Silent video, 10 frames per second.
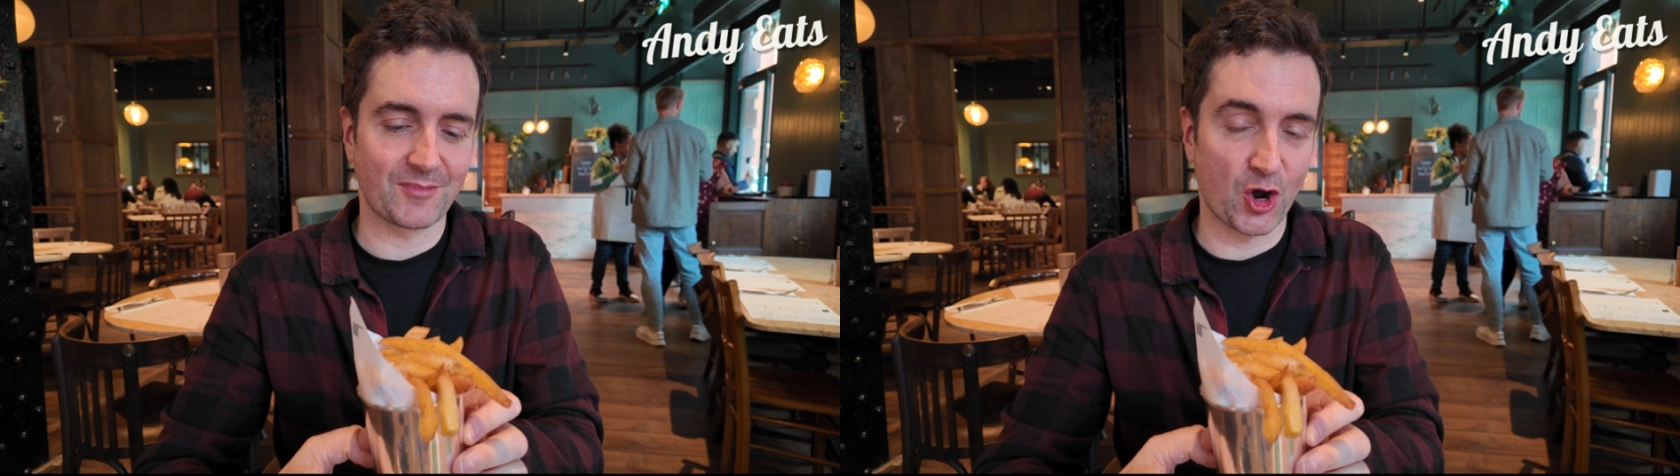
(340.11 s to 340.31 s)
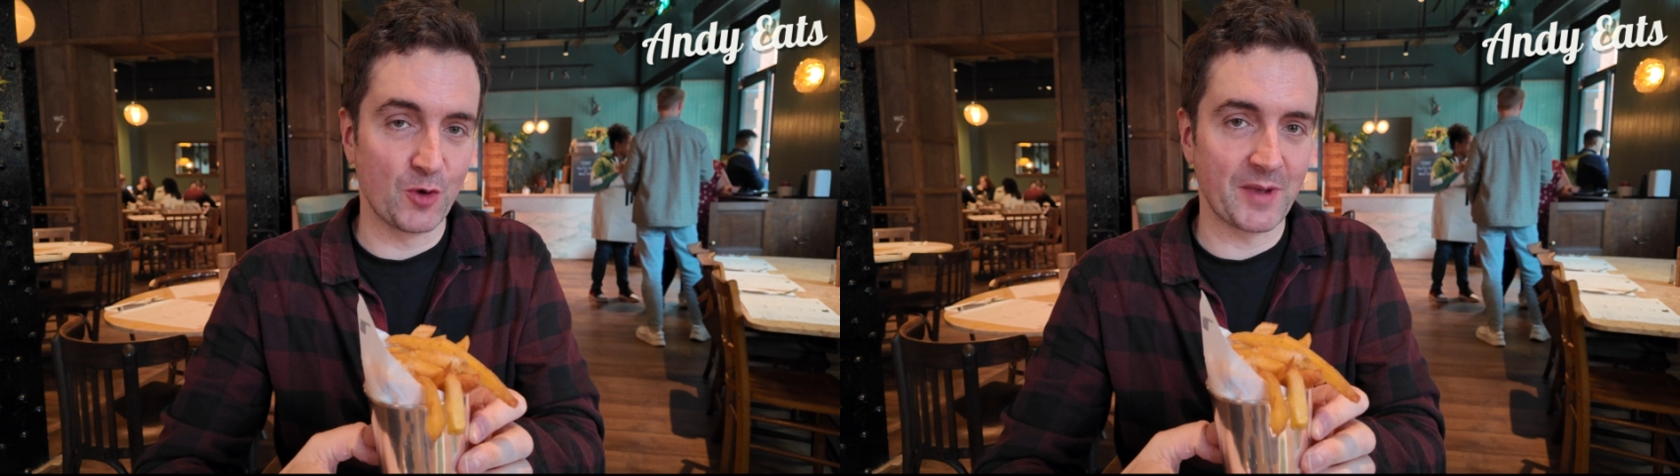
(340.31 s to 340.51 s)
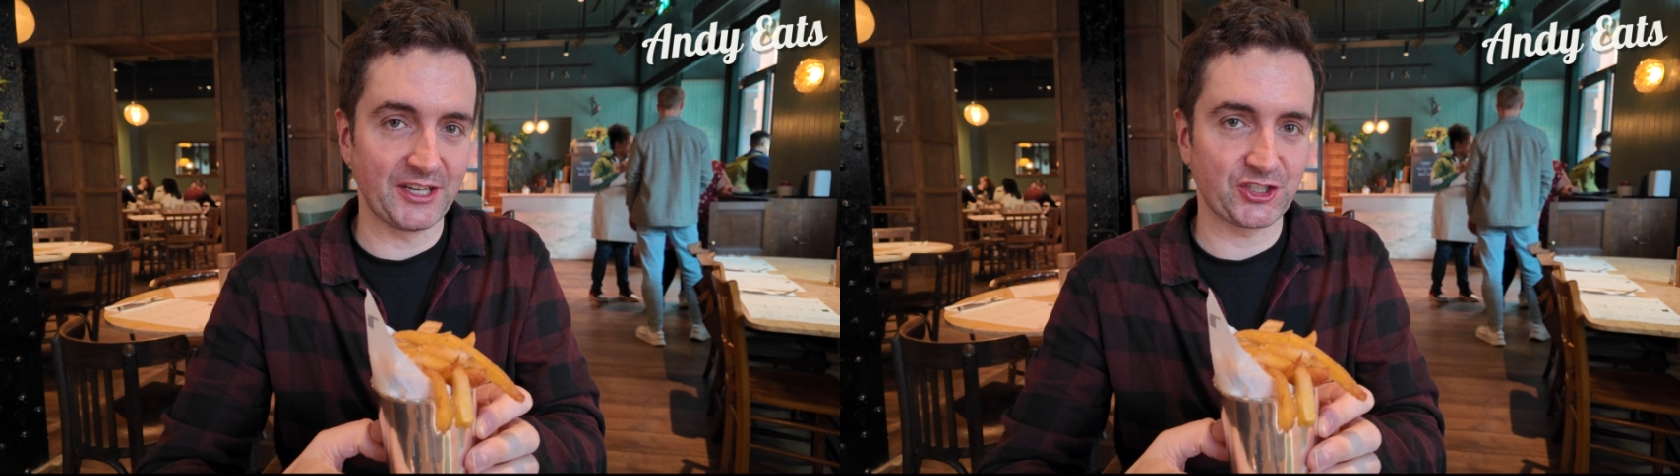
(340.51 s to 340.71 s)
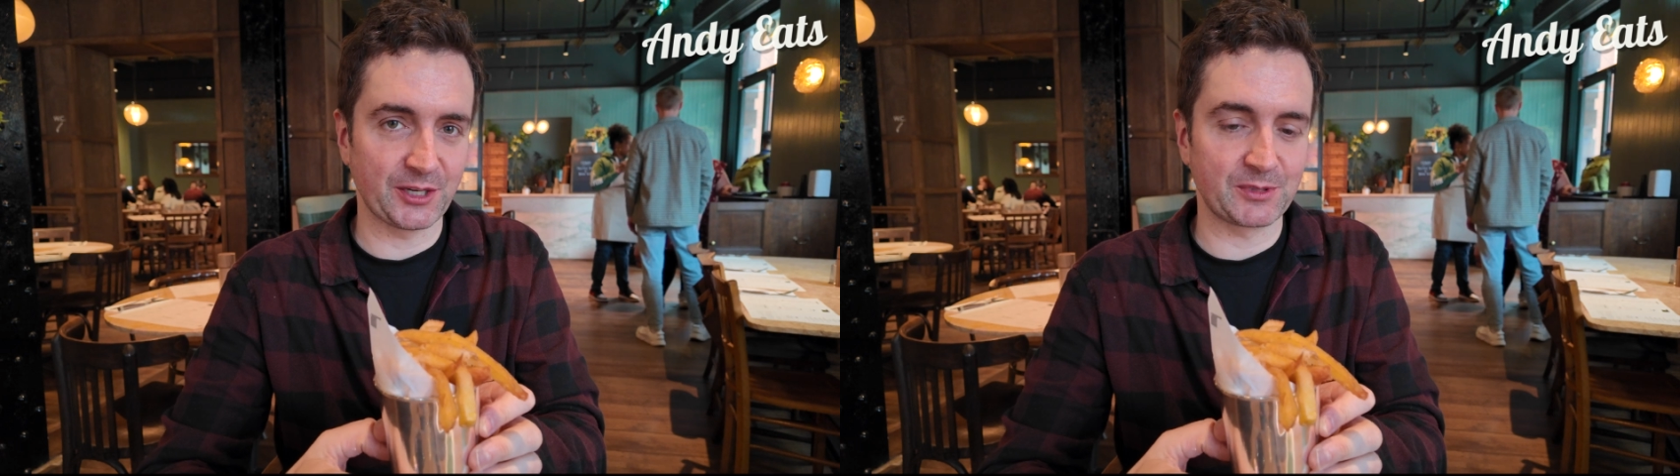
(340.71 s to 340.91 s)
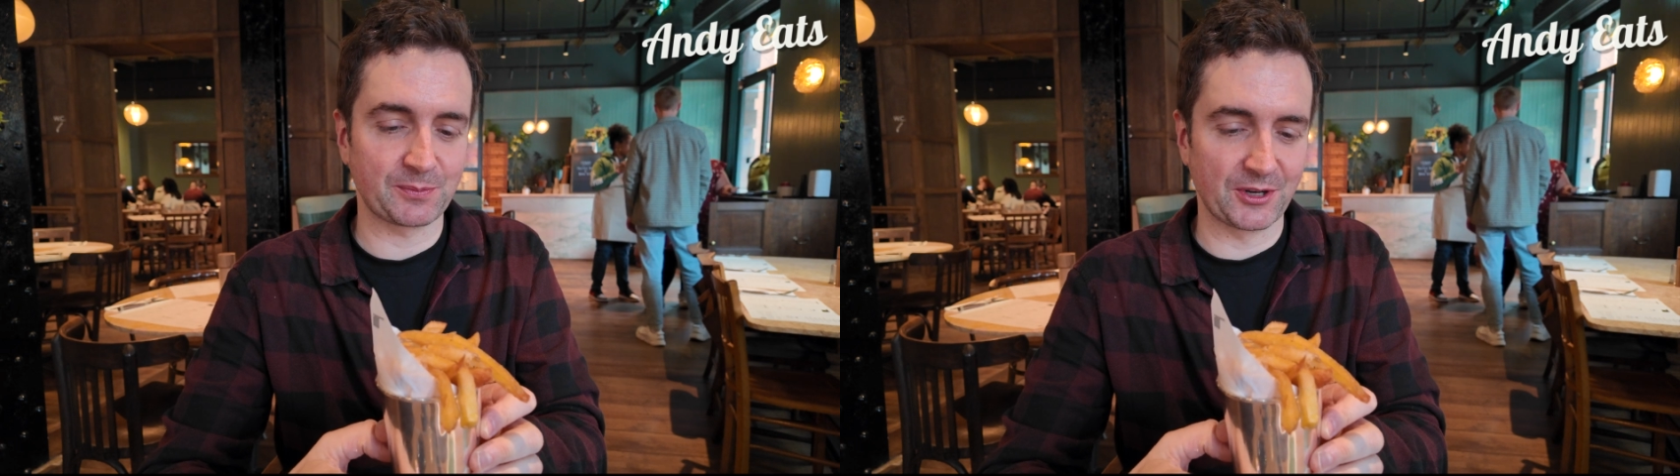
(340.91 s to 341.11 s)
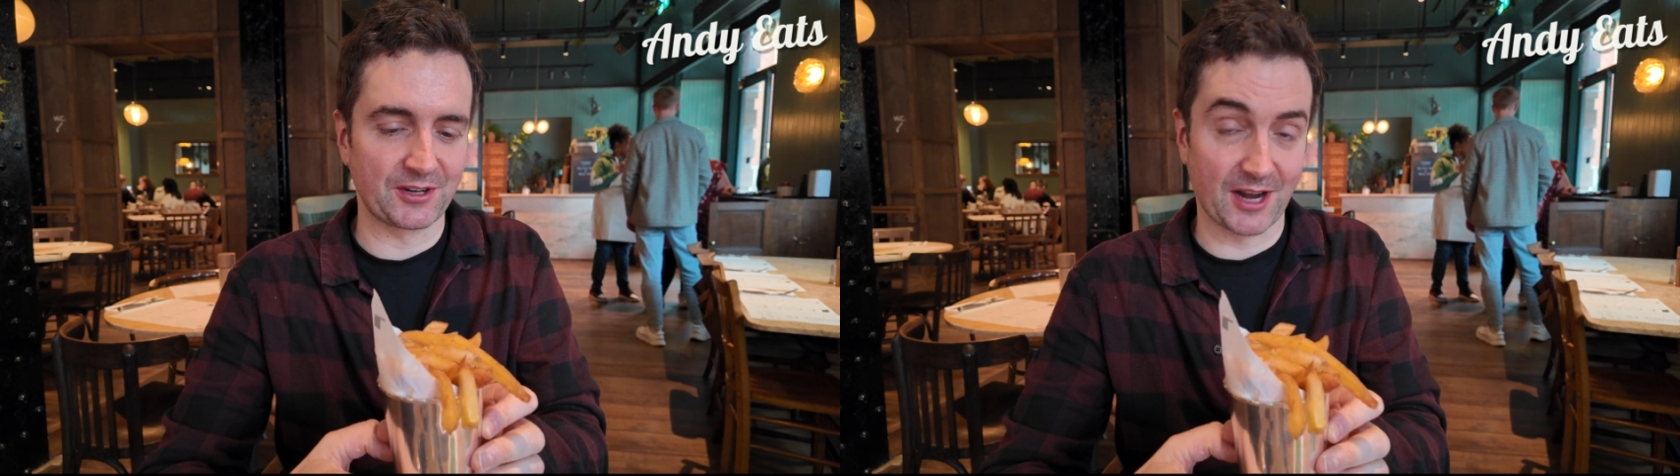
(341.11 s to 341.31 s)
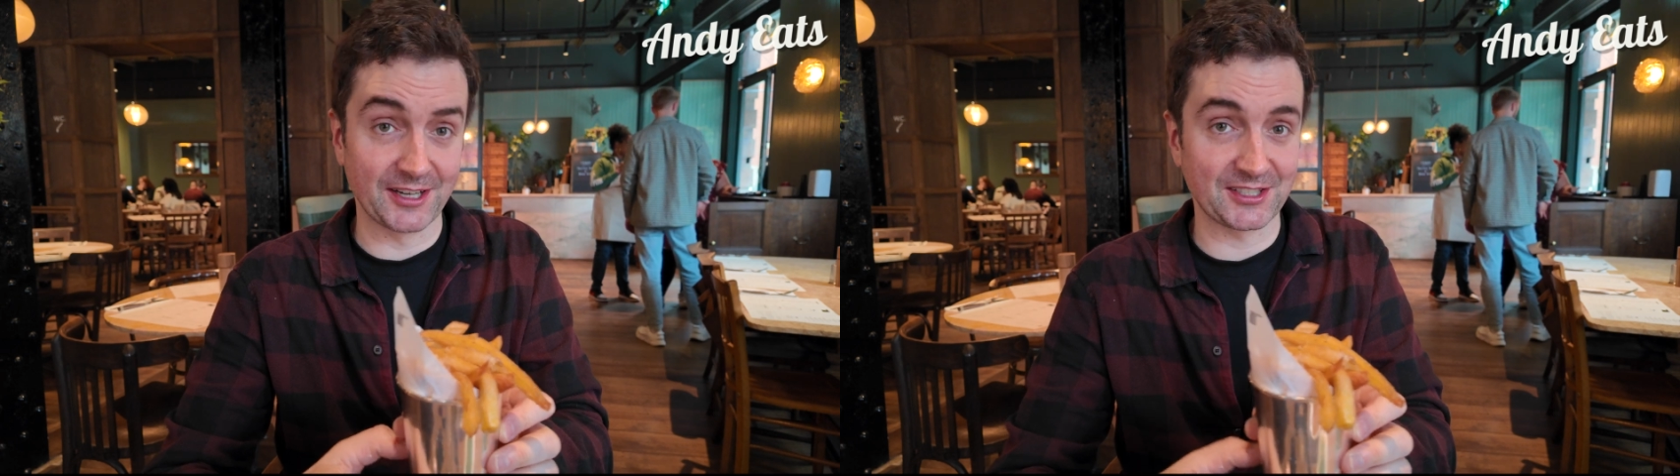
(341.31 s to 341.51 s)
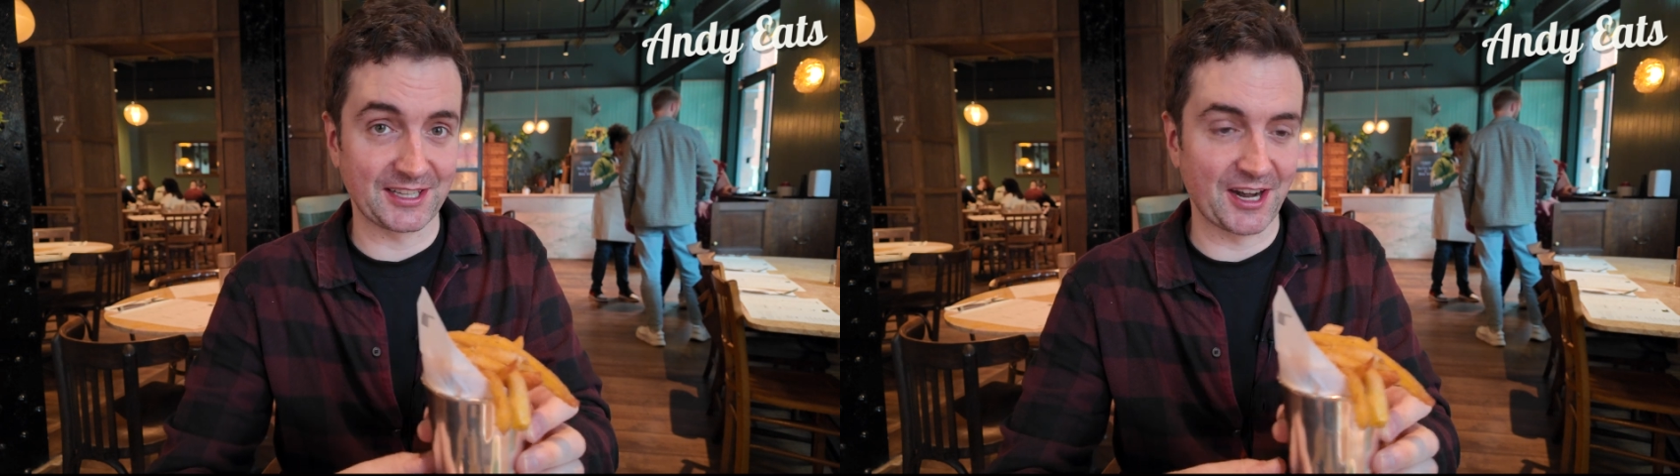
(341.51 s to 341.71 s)
homemade chips, but
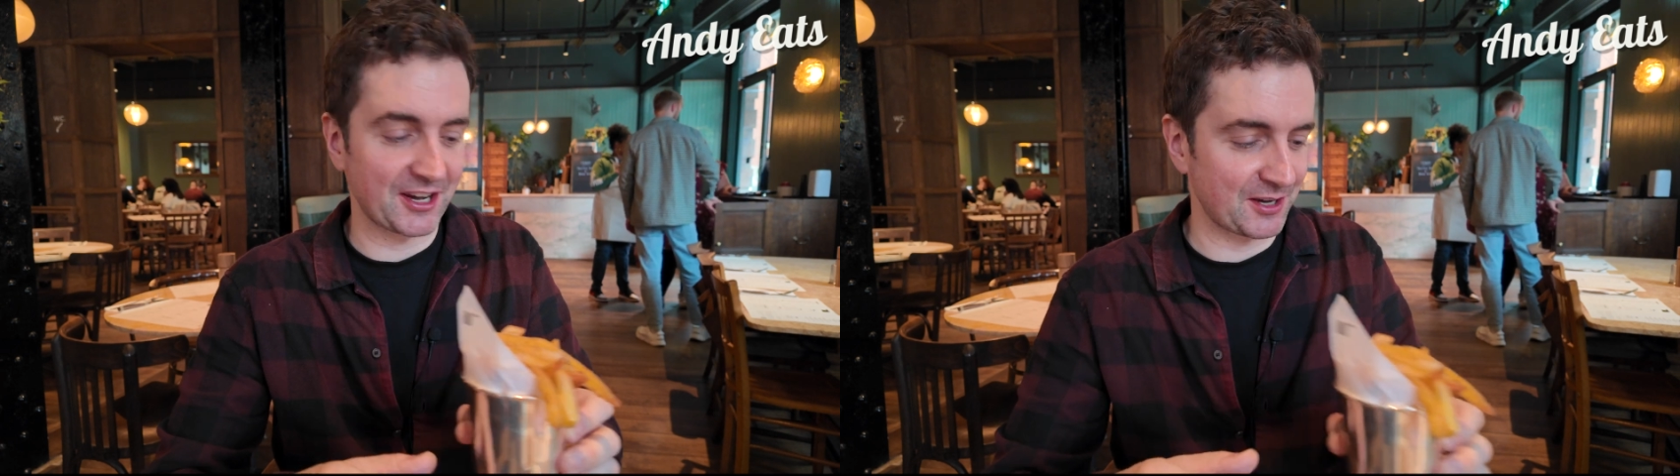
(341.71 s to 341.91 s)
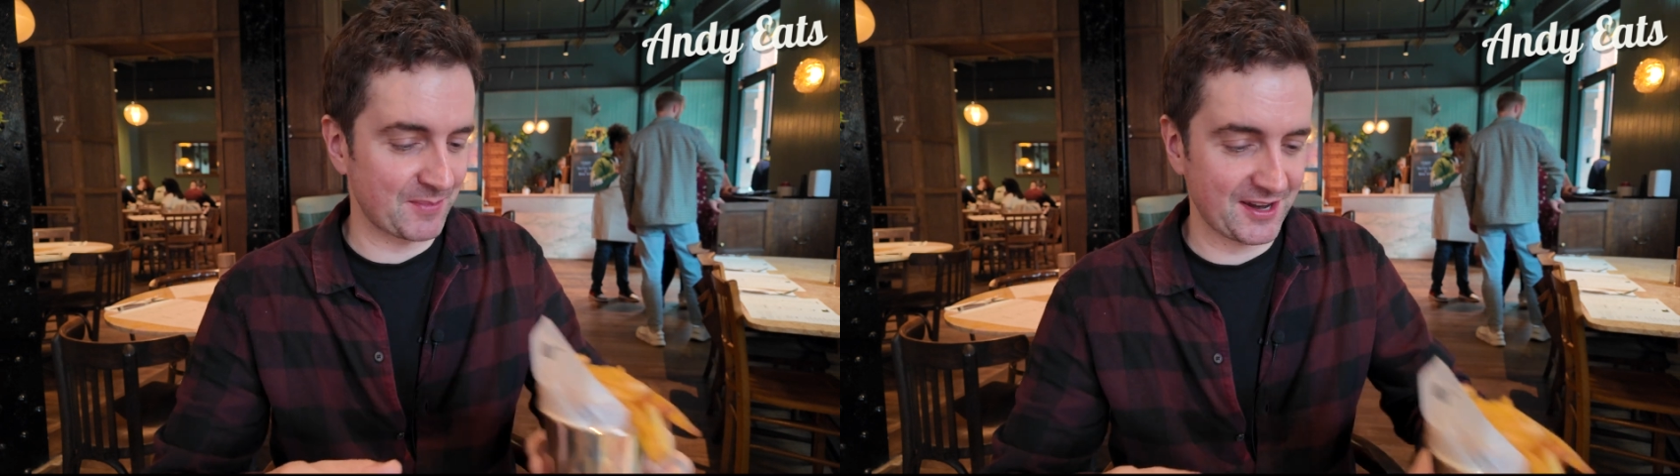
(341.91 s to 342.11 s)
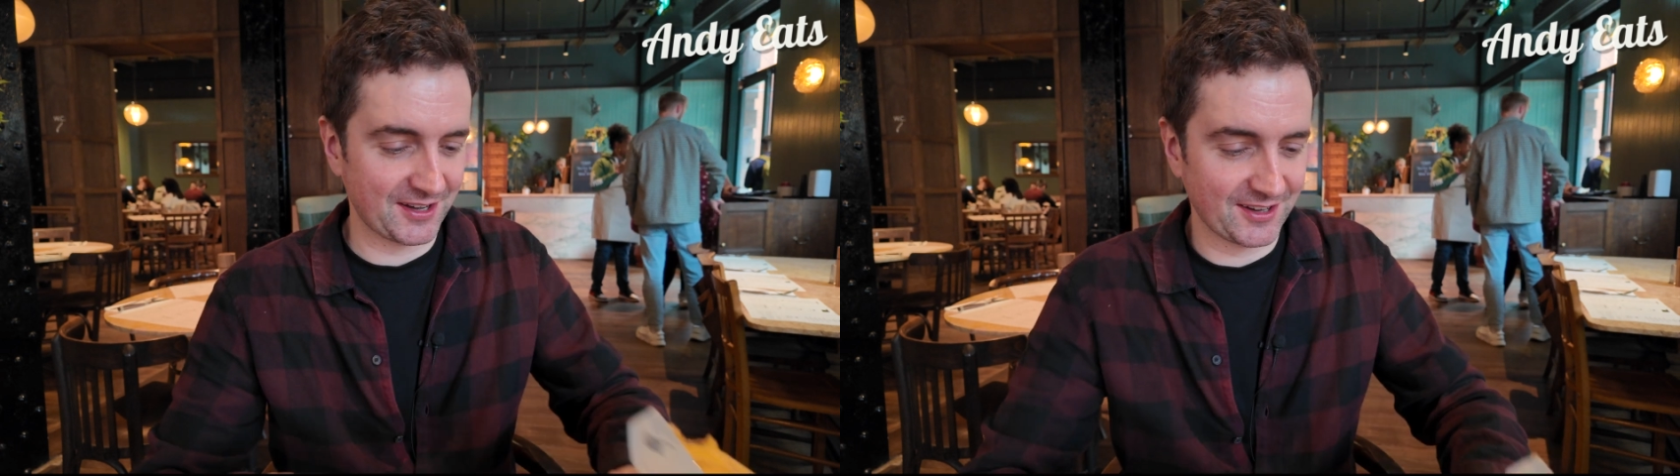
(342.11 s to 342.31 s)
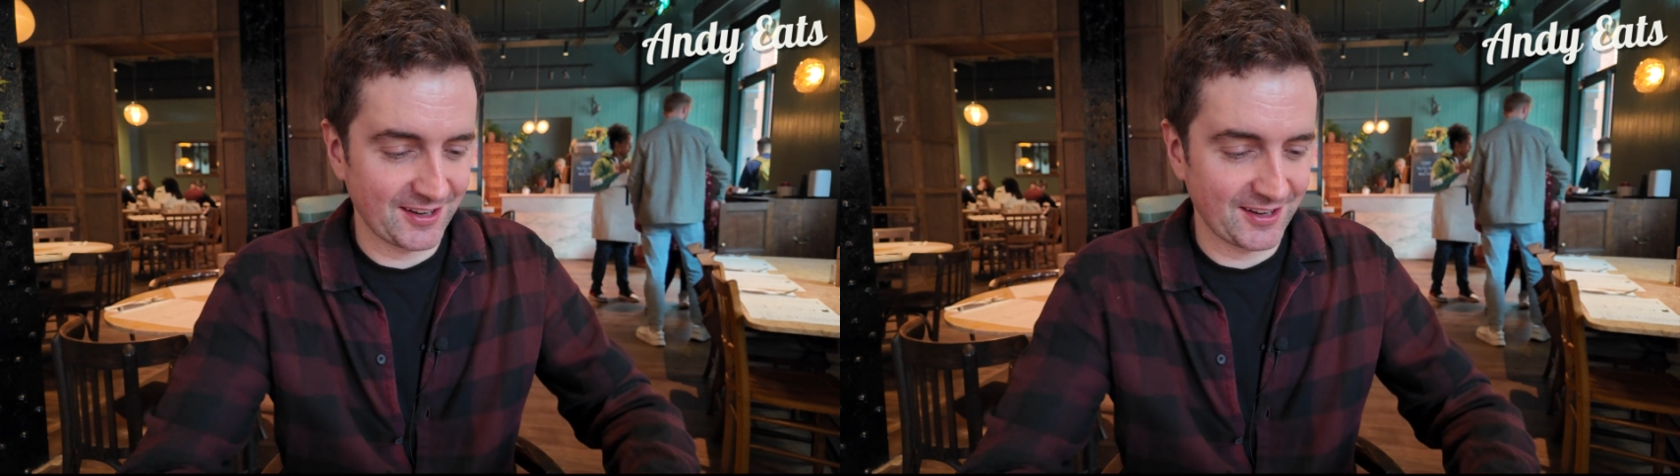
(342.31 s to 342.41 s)
nicer than I can make.